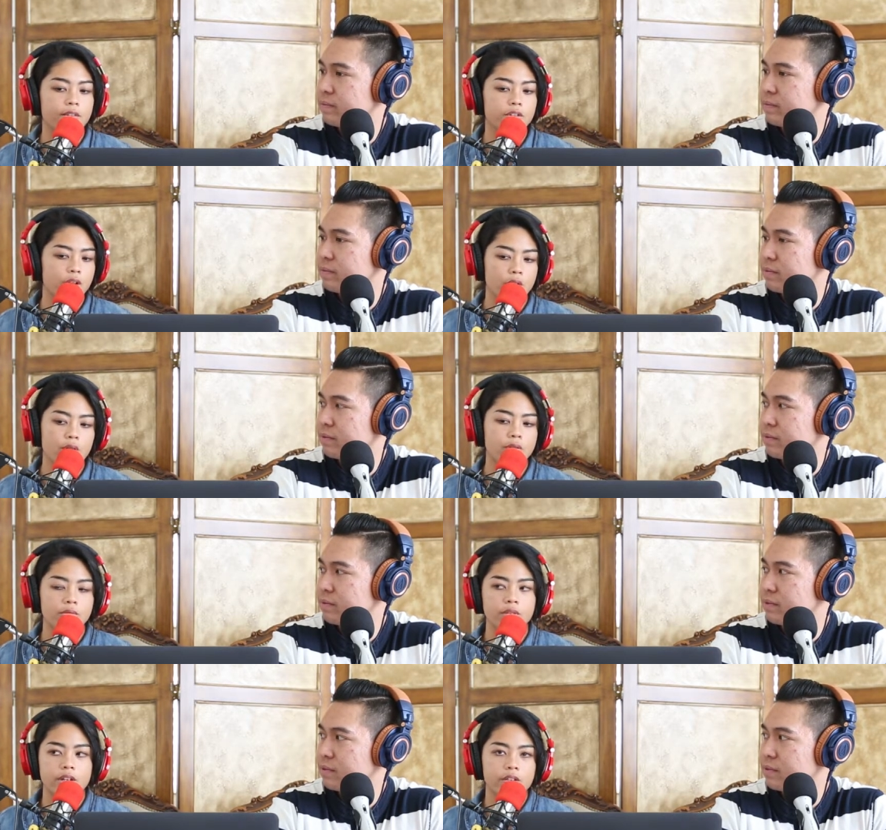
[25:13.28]
Speaker 1: have
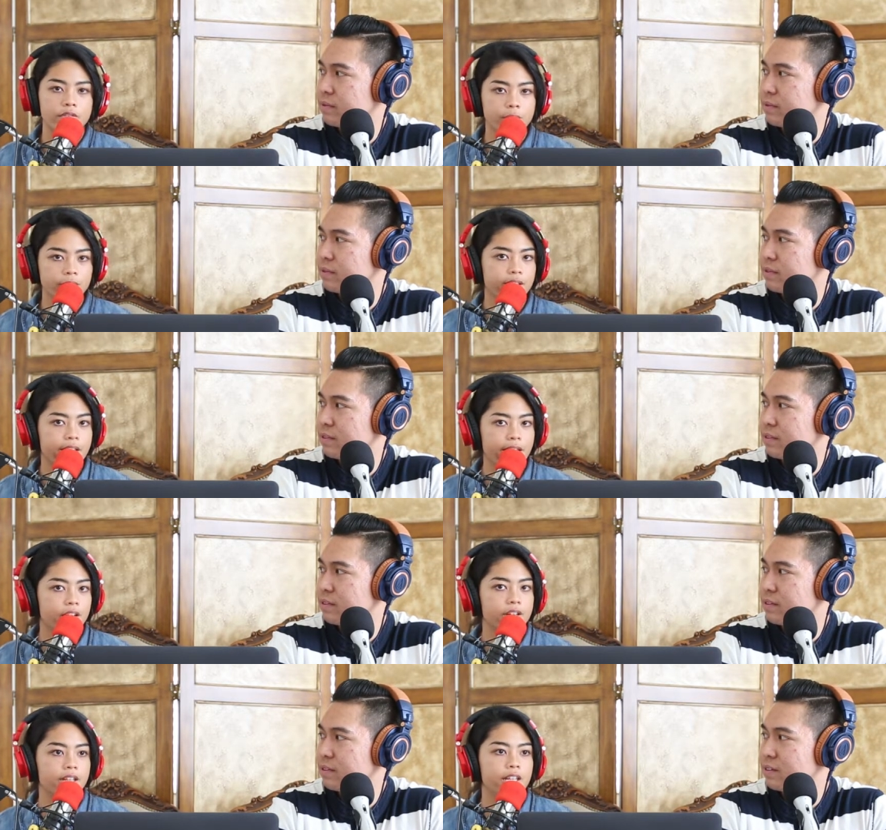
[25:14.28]
no
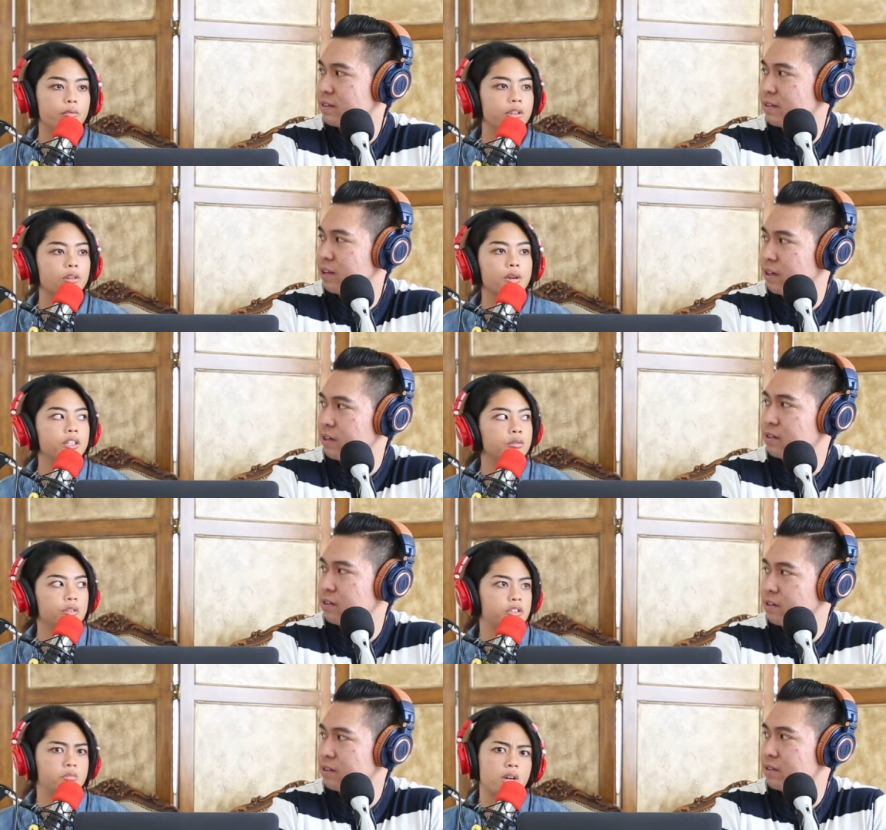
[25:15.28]
familiarity with going yeah.
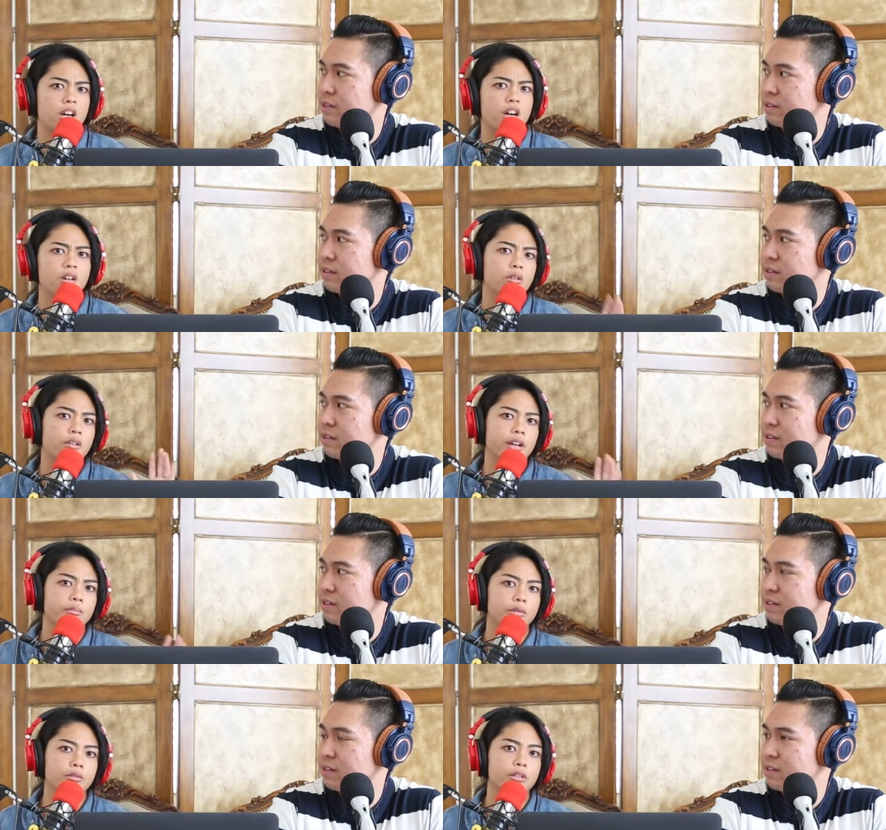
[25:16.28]
to a spa or
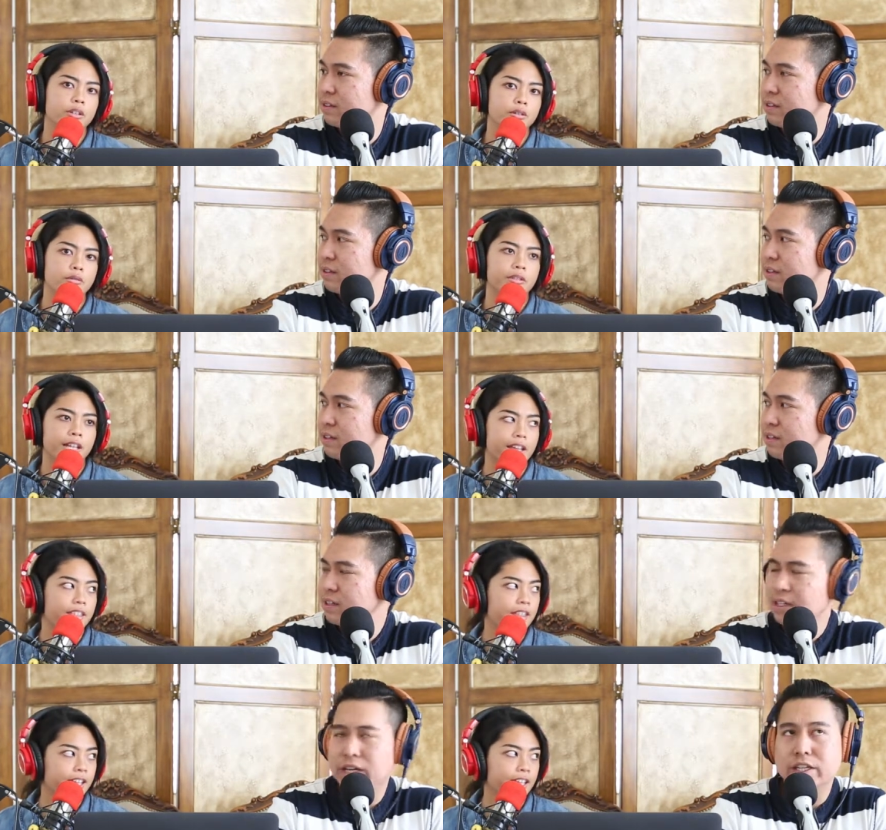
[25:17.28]
a Blue Lagoon
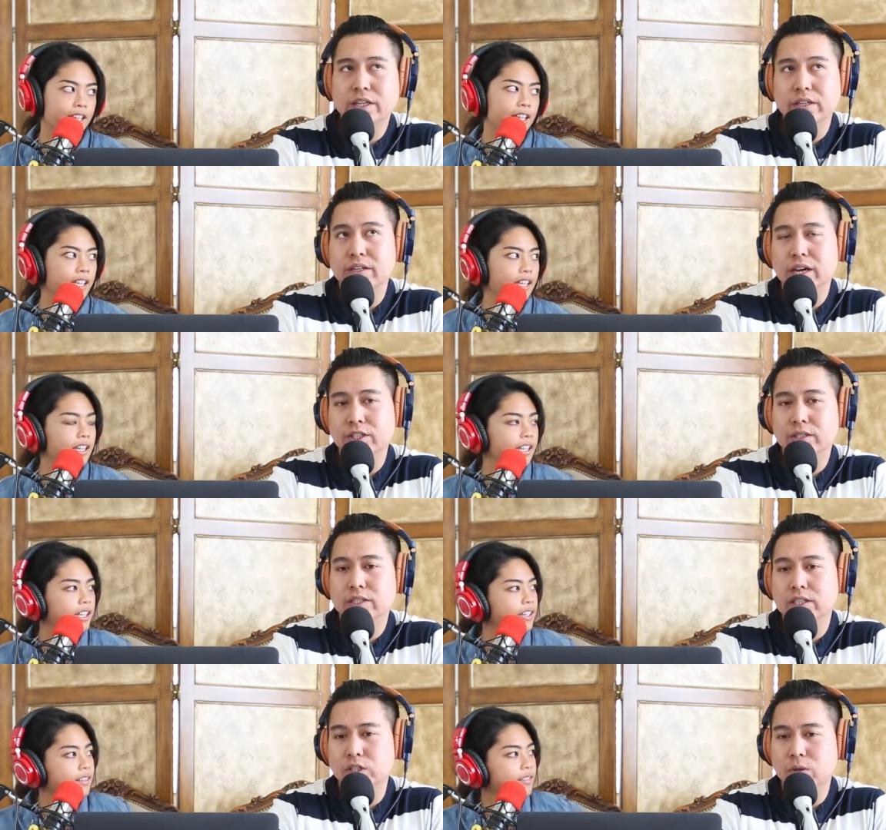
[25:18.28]
like thing. Yeah, you,
Speaker 2: you,
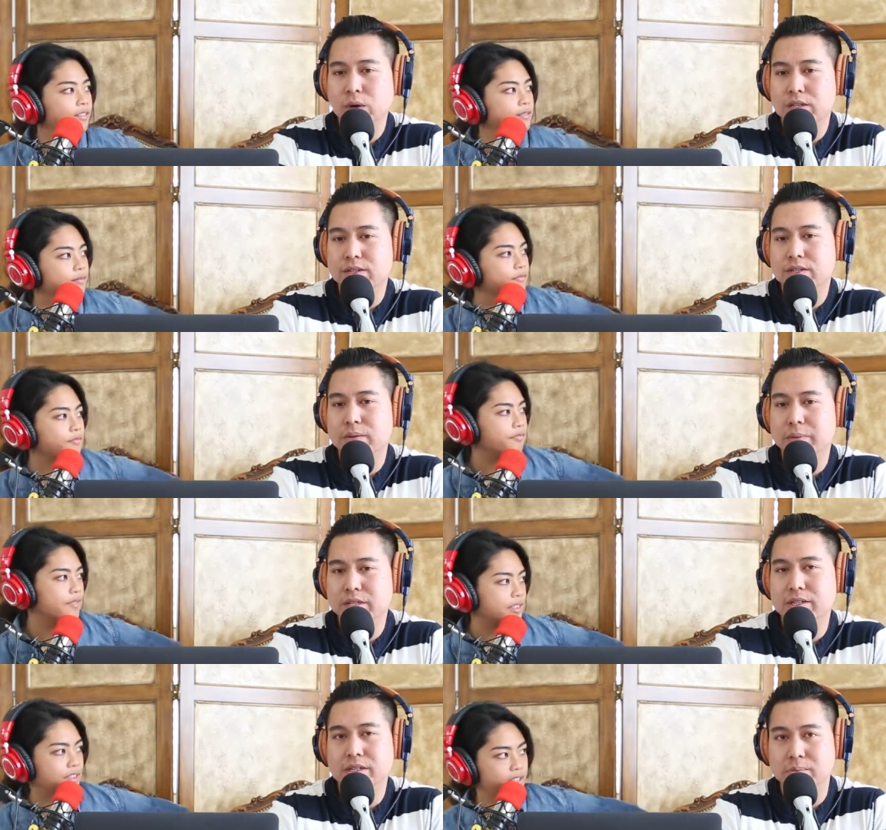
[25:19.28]
actually trust the
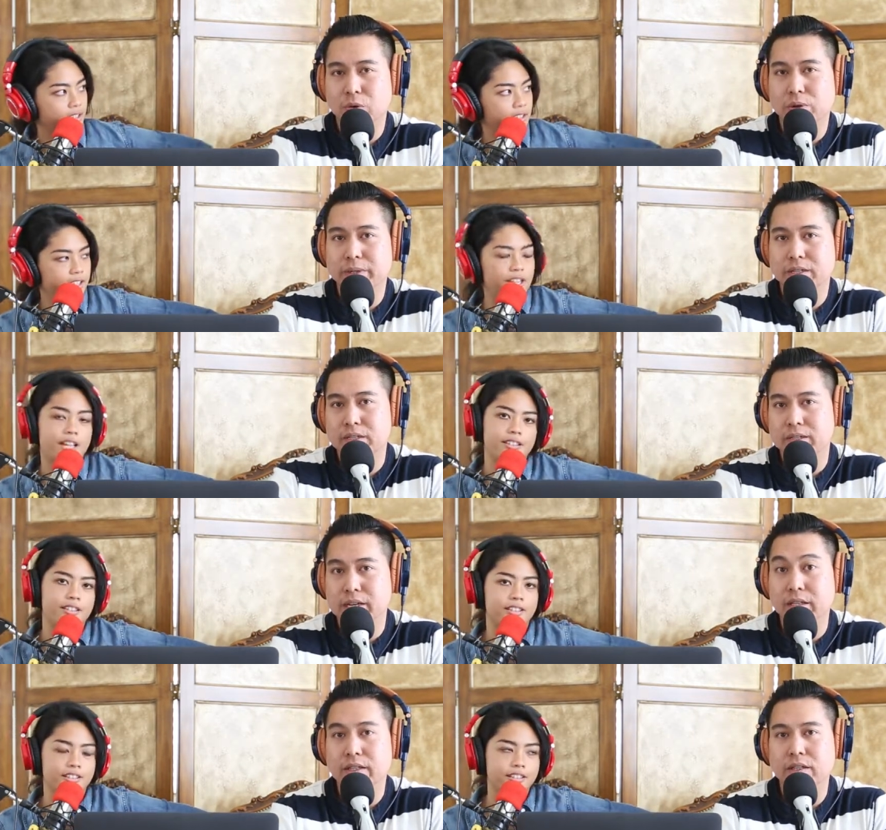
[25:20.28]
business more because
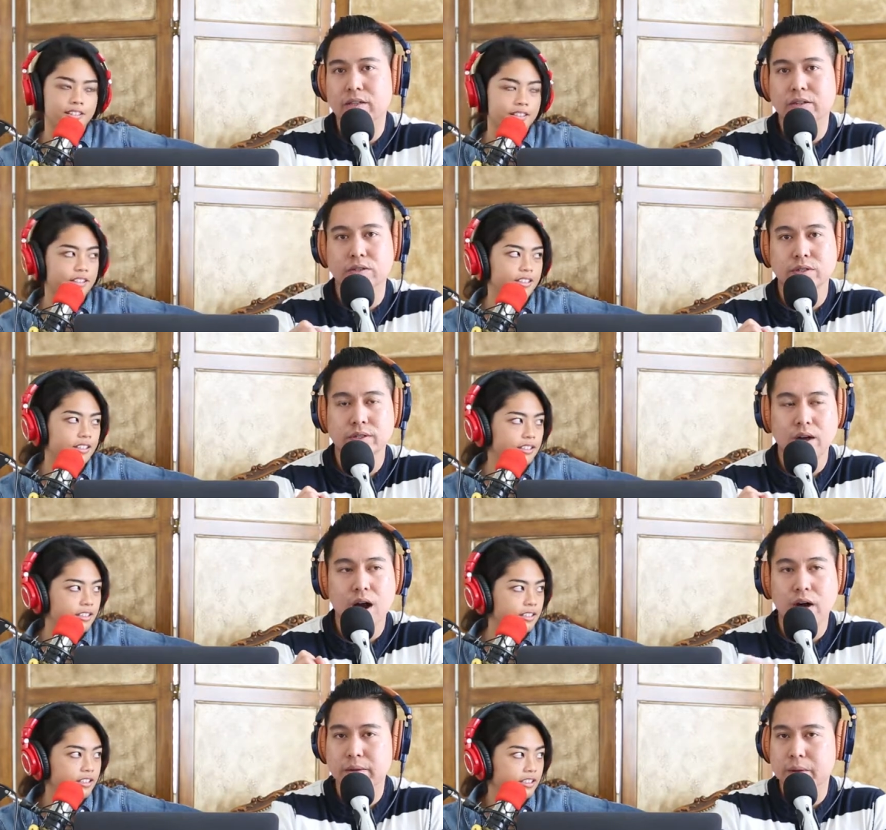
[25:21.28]
yes. it there's
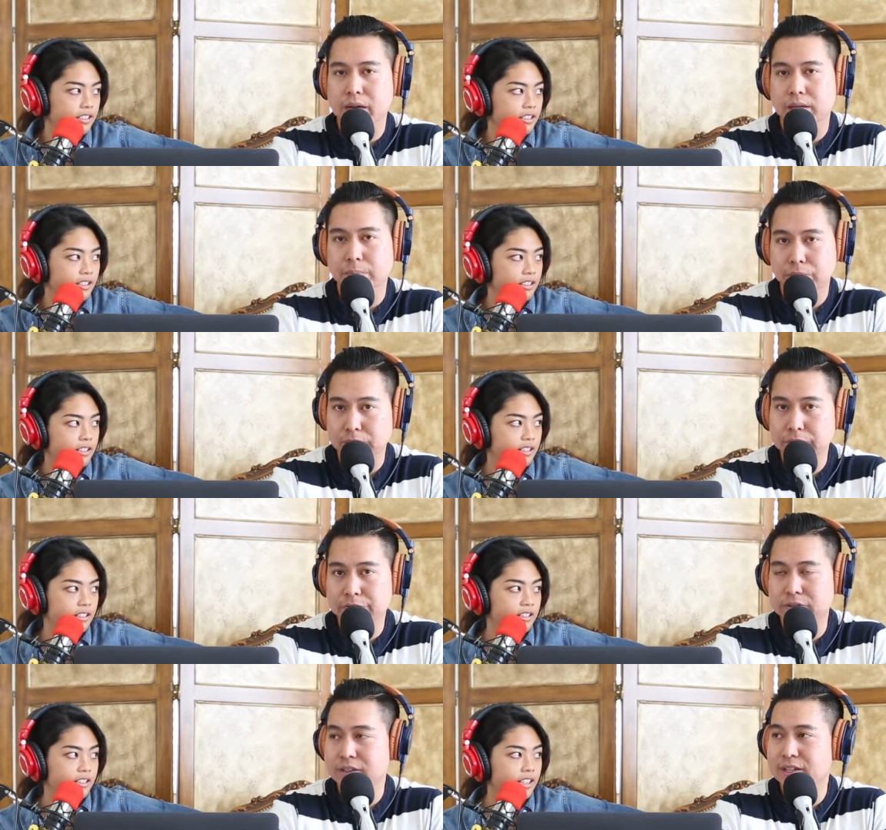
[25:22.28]
automatic
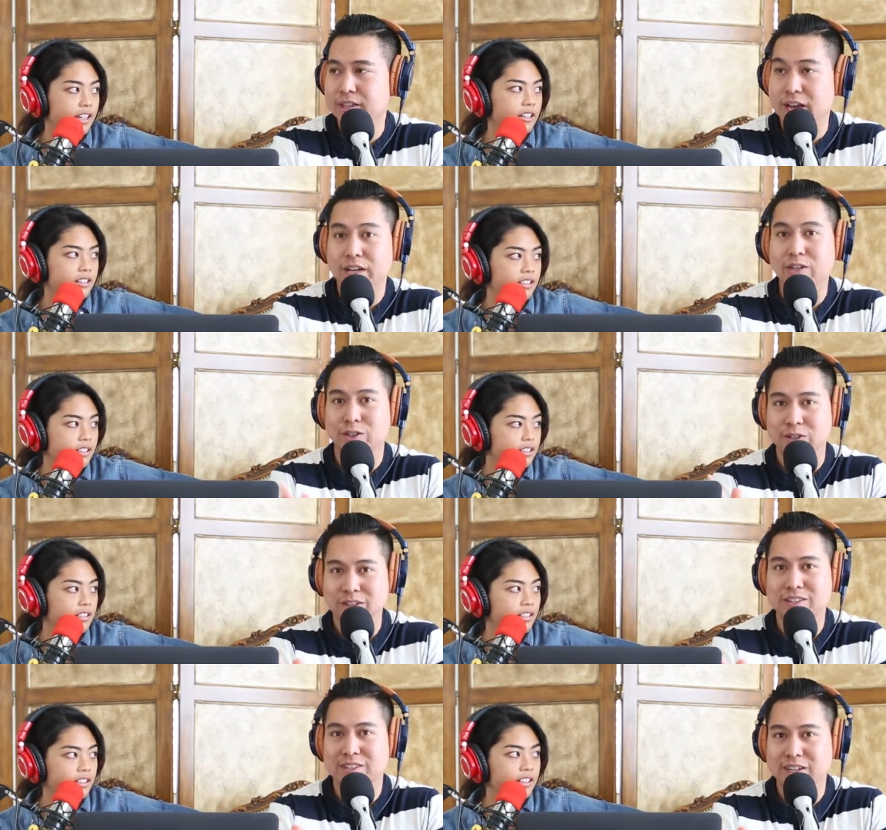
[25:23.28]
proof yeah. that it
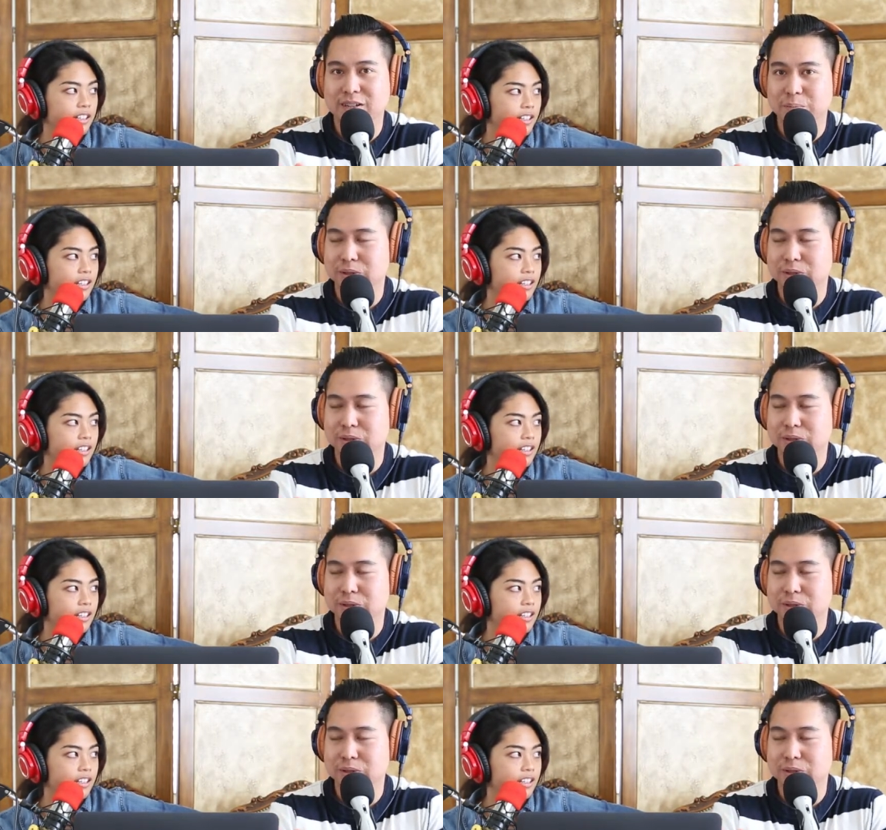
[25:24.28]
looks like